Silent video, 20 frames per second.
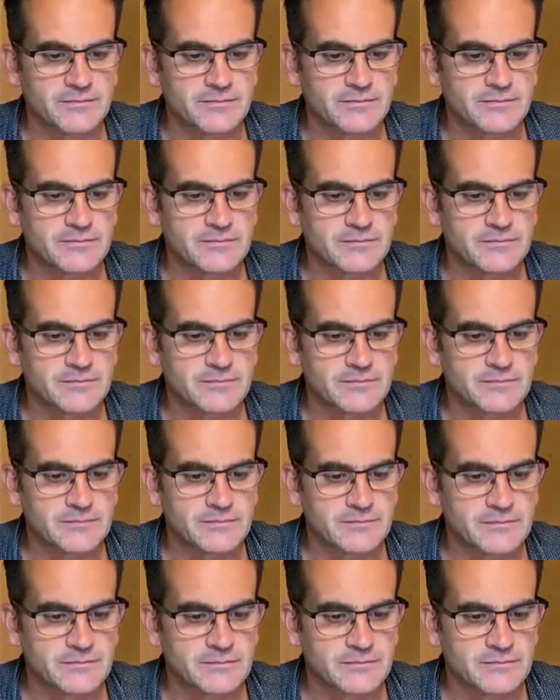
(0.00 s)

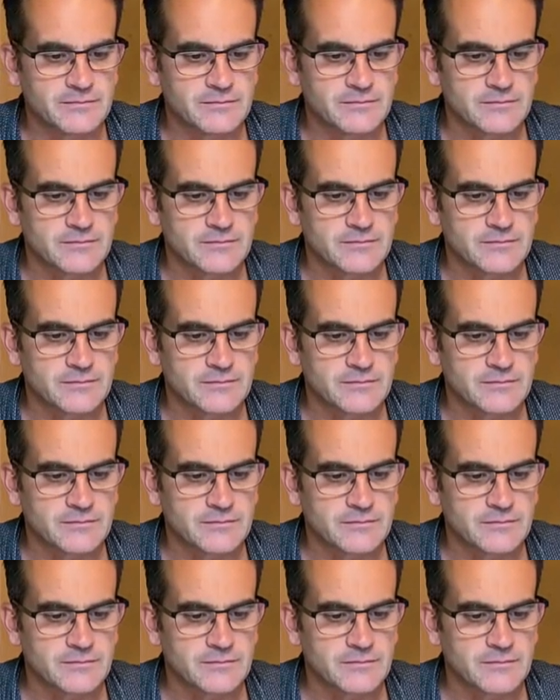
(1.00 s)

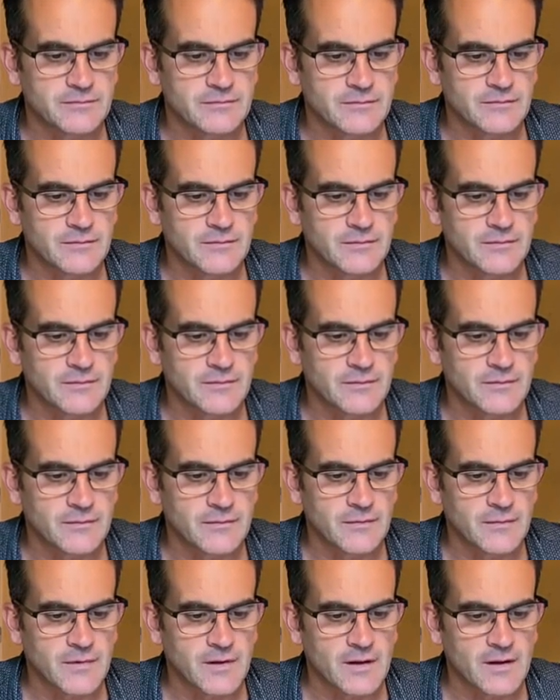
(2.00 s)
Nobody speaks.